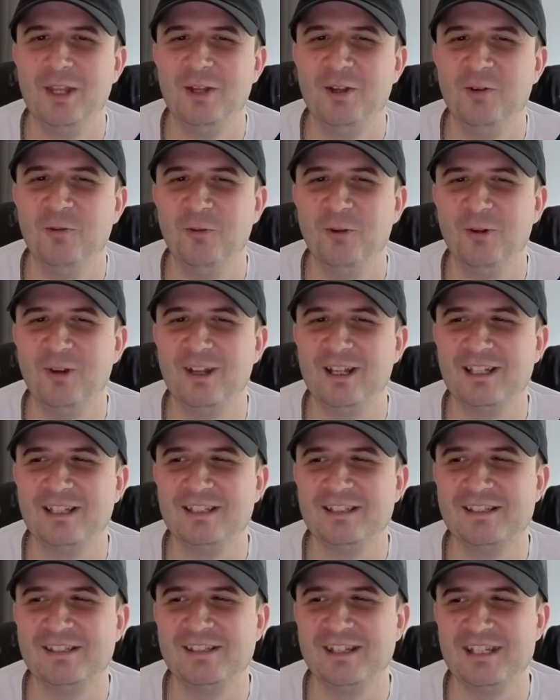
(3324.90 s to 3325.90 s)
will
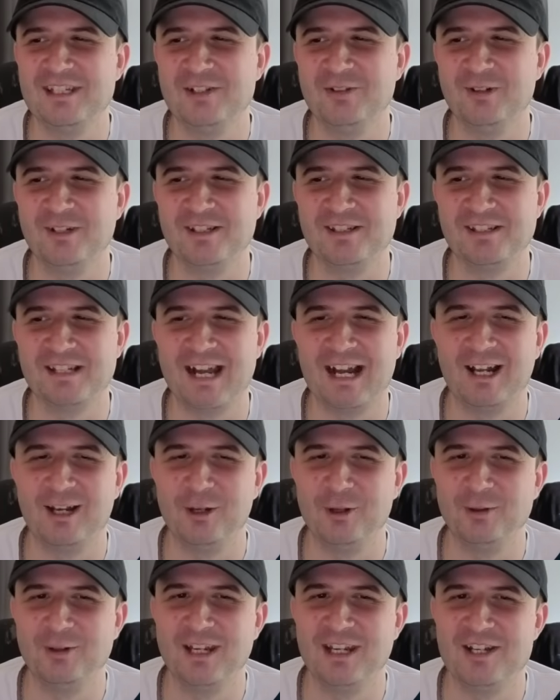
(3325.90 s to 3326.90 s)
like say your exact
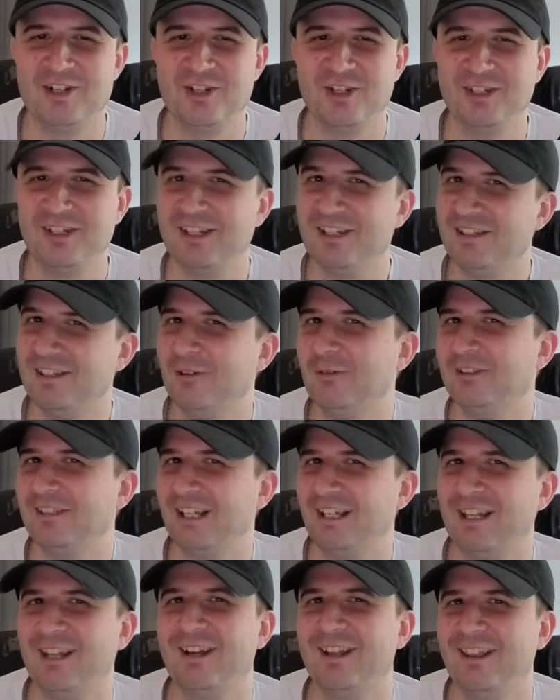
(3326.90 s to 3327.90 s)
location, because it will
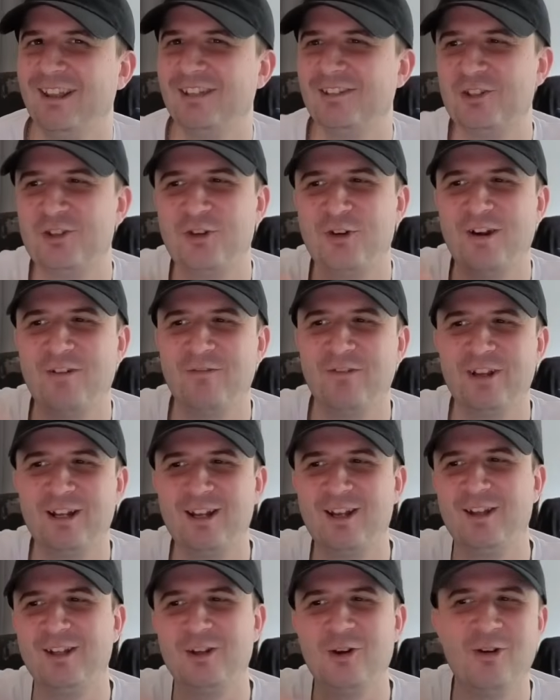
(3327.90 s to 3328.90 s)
say like there's
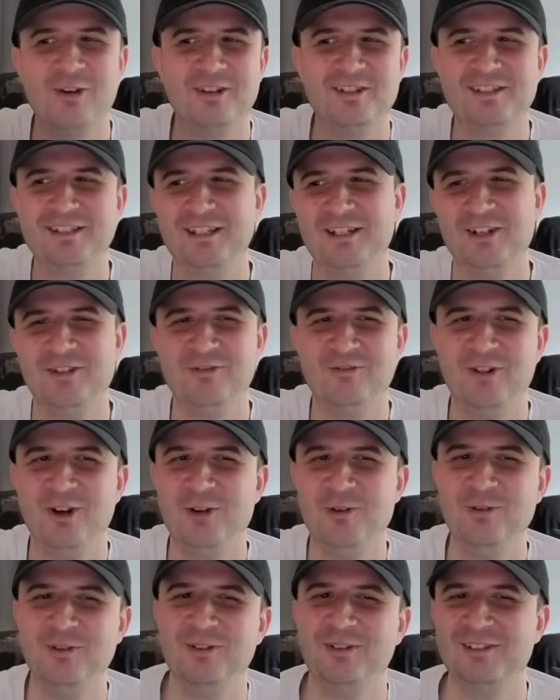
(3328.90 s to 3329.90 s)
traffic like on a certain
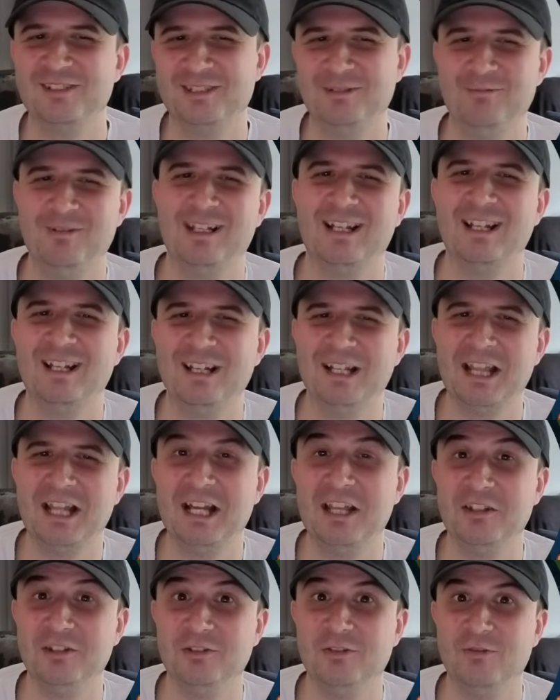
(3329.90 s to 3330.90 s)
road or something like
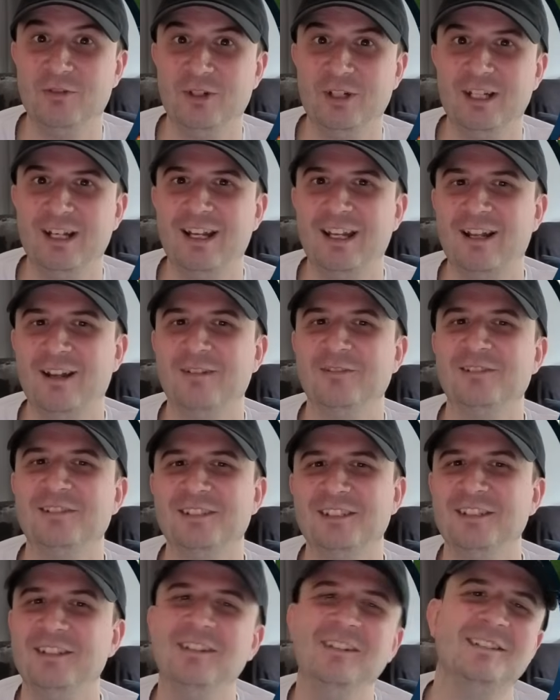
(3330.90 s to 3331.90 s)
that that's really close
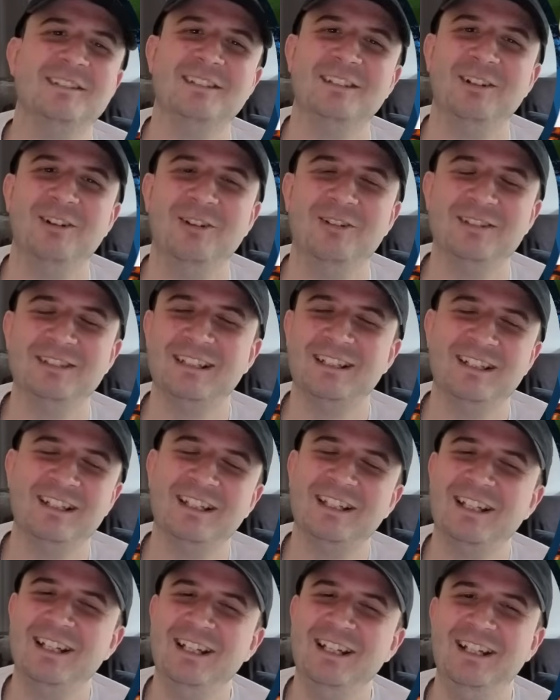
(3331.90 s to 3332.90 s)
to you. So I was
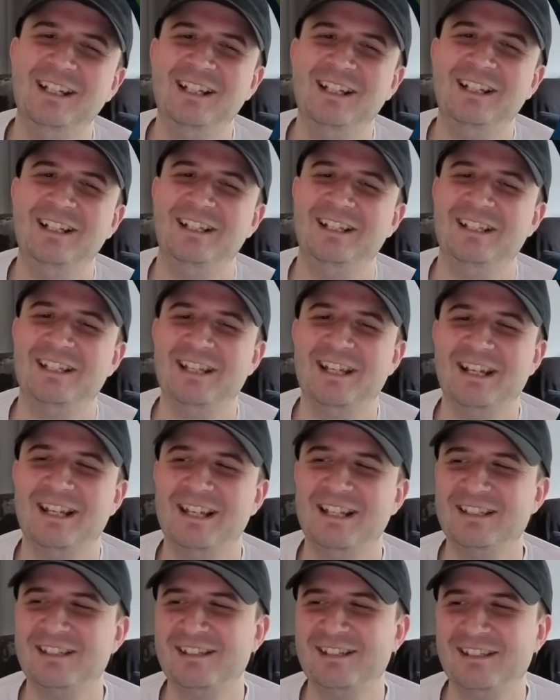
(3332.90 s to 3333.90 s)
like, yeah,
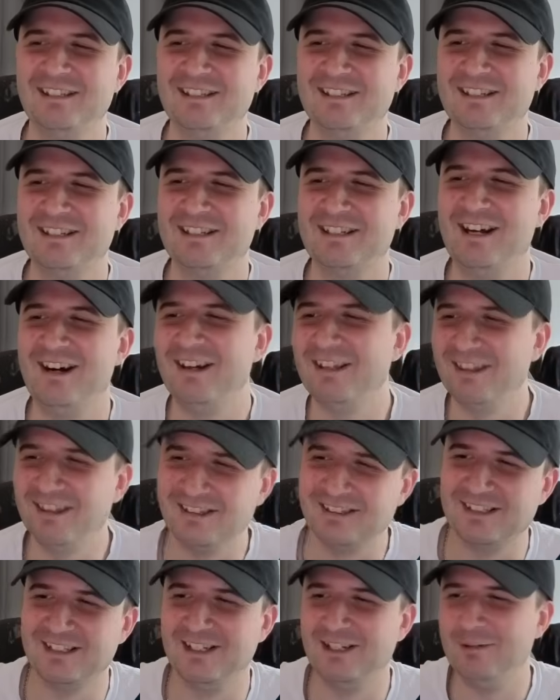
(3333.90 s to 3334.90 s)
let's just hide the
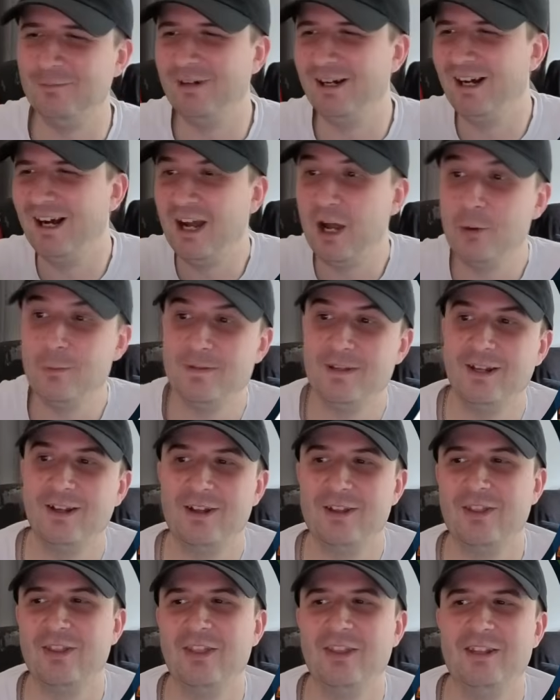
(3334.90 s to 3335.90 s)
start bar. I hope you
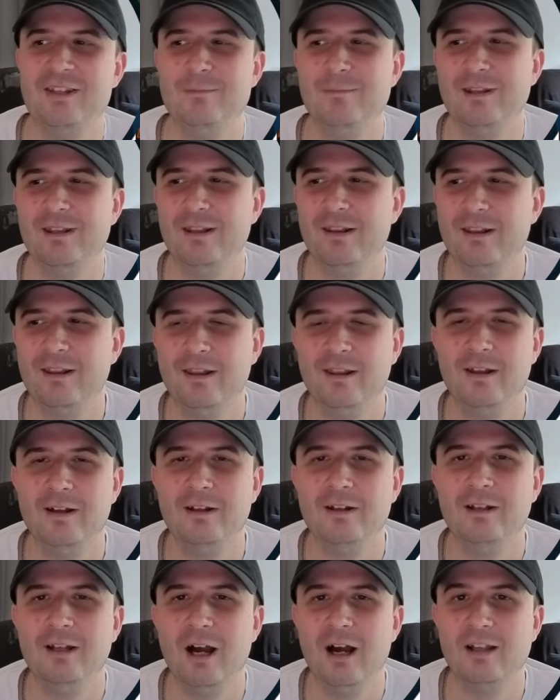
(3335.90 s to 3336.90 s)
like the theming though.
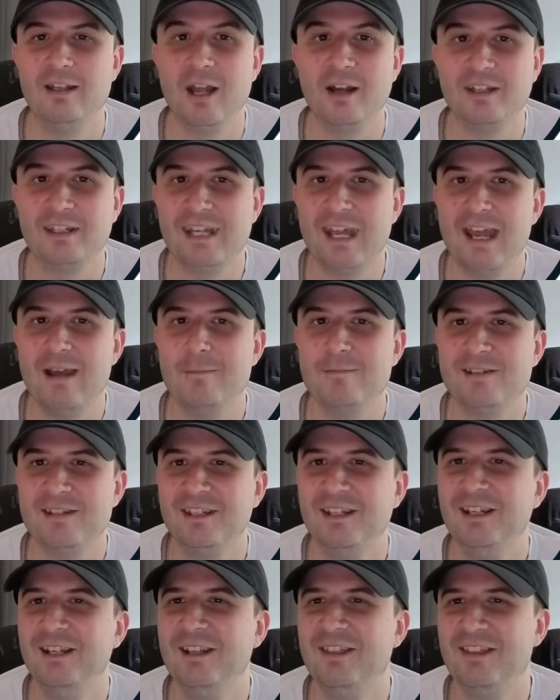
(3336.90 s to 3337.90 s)
I kept
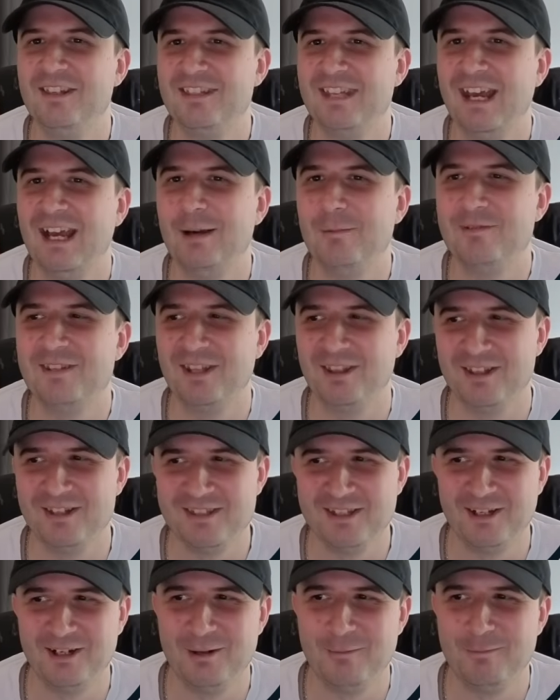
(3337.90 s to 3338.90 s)
the tabs at the
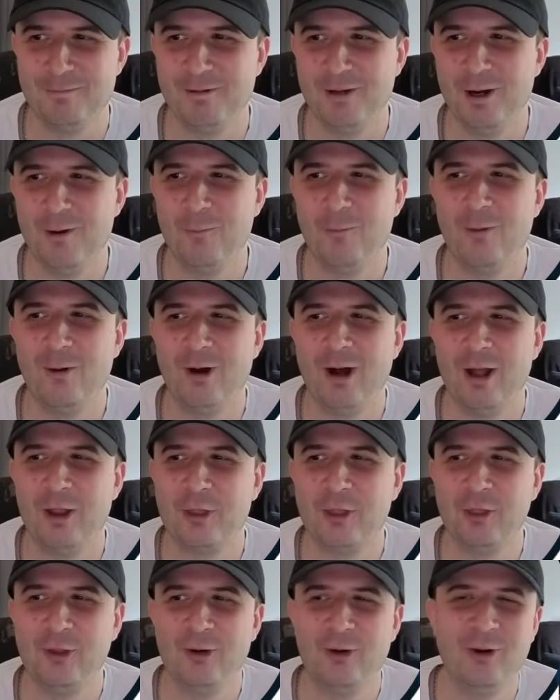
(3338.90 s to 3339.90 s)
top. I
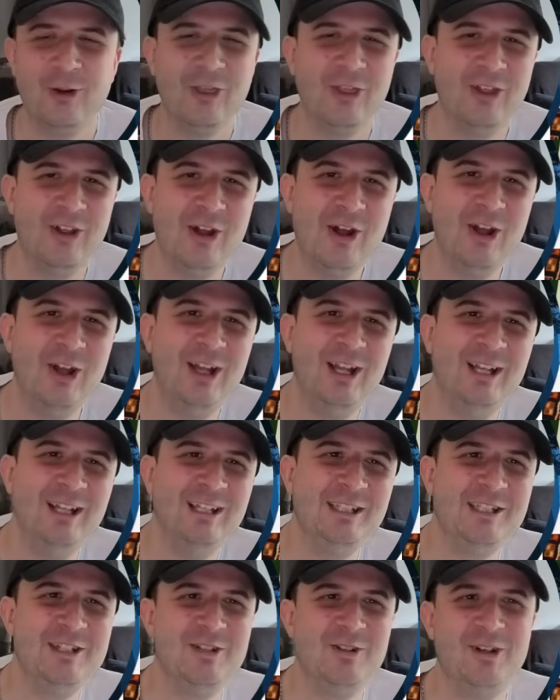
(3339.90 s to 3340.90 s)
thought that
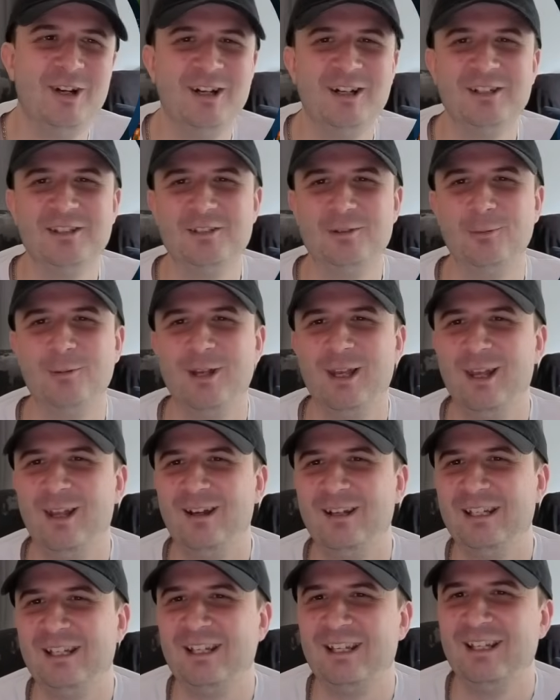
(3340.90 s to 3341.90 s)
you guys would
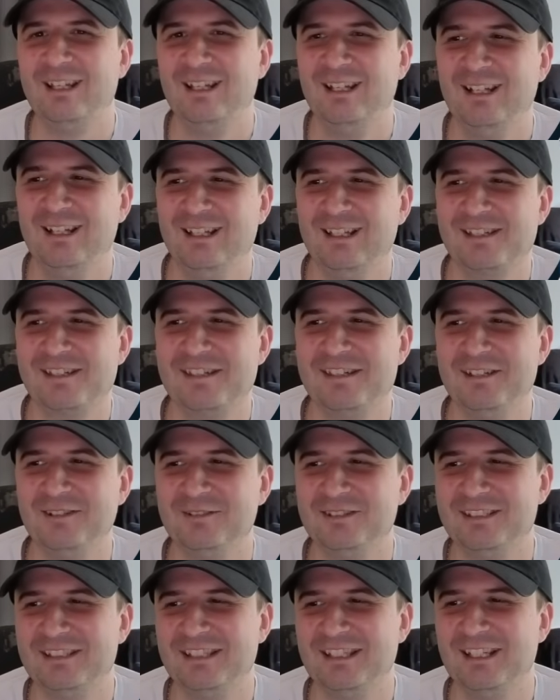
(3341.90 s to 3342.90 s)
like still
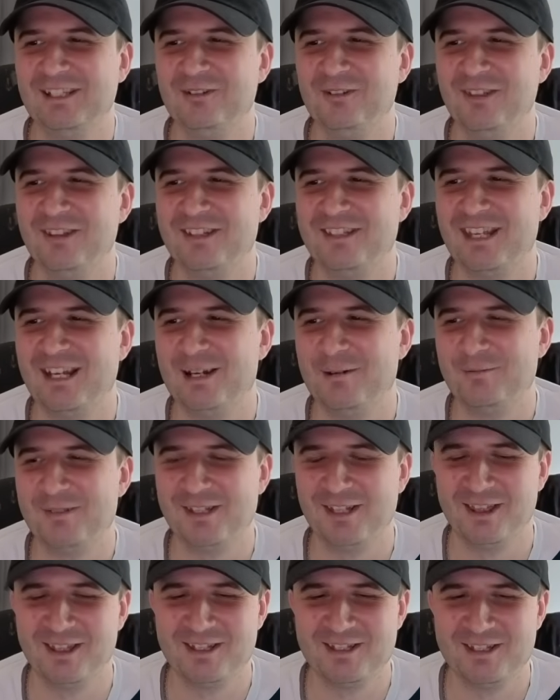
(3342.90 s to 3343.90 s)
seeing all the
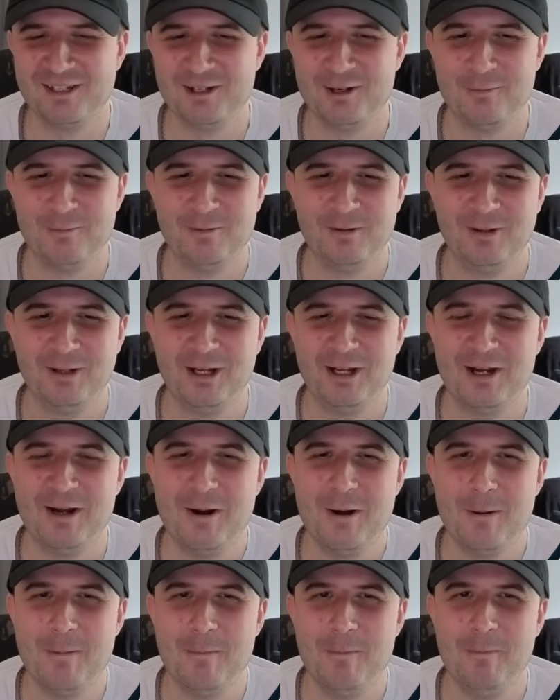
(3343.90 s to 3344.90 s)
tabs at the top.
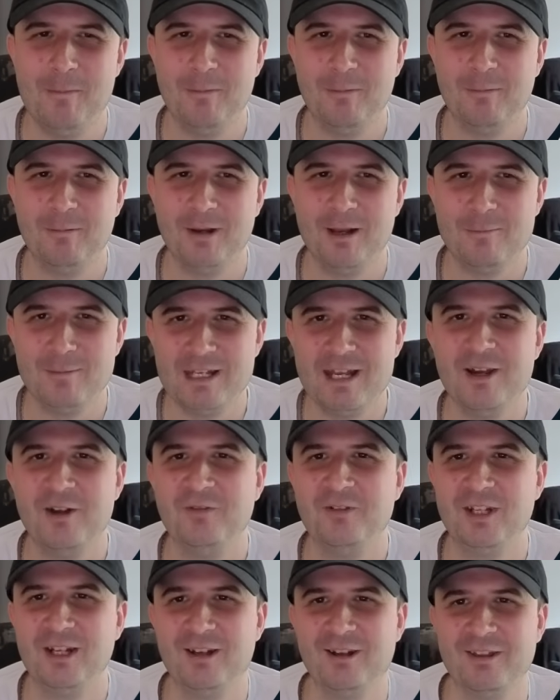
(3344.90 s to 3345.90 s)
Let me know
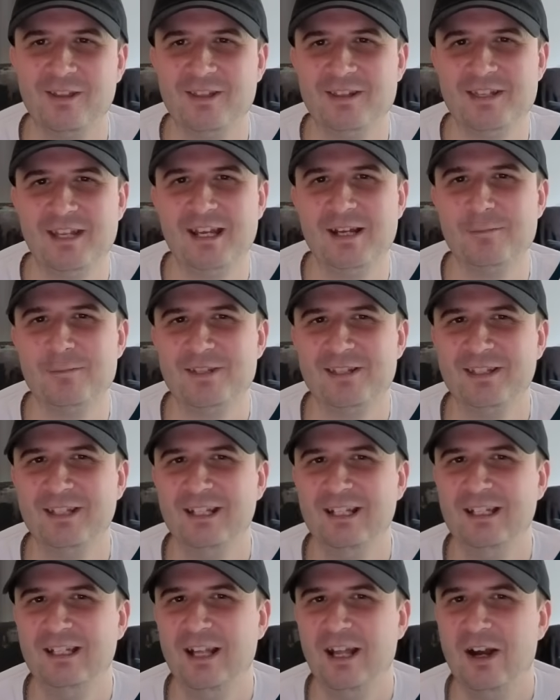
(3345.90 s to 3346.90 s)
if you like the tabs.
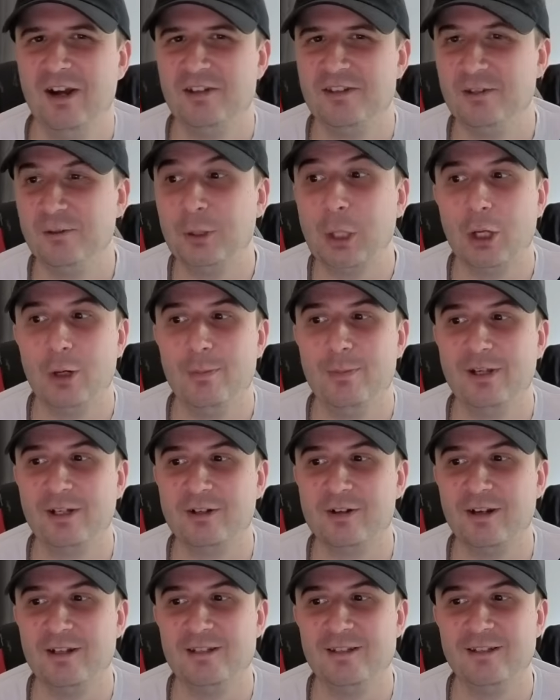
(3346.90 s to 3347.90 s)
I do go a bit
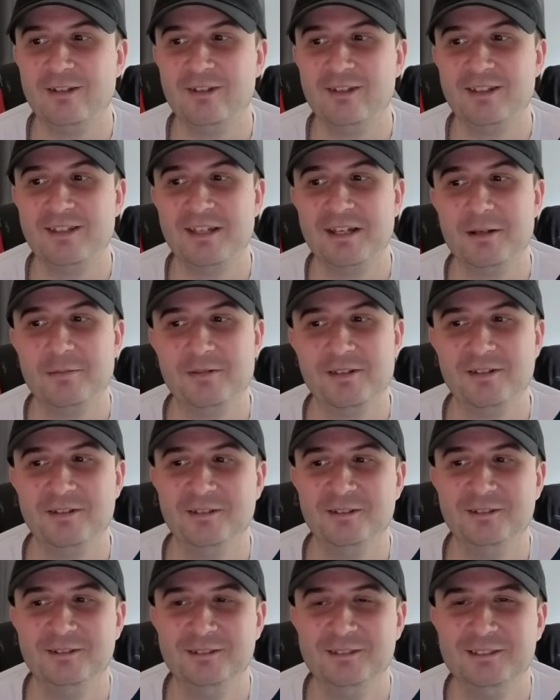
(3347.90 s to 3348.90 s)
crazy on the tabs
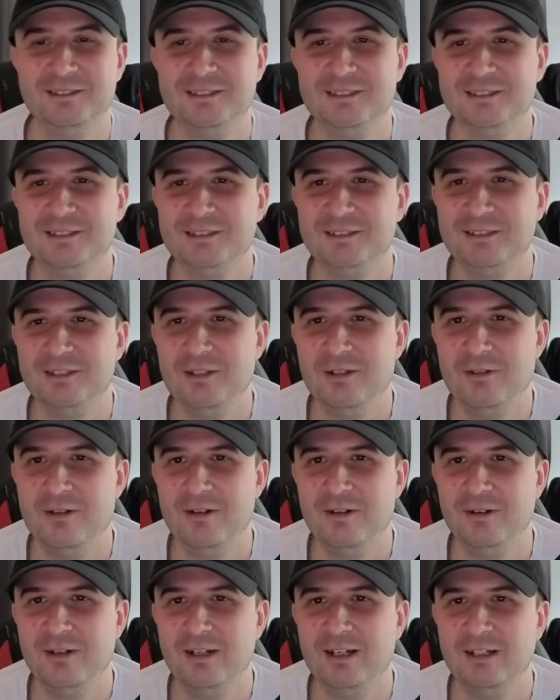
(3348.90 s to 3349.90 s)
though, you
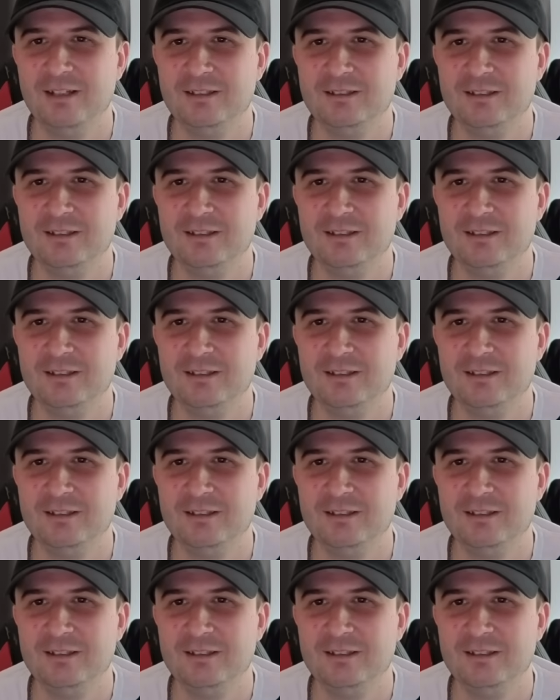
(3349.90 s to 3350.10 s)
know that.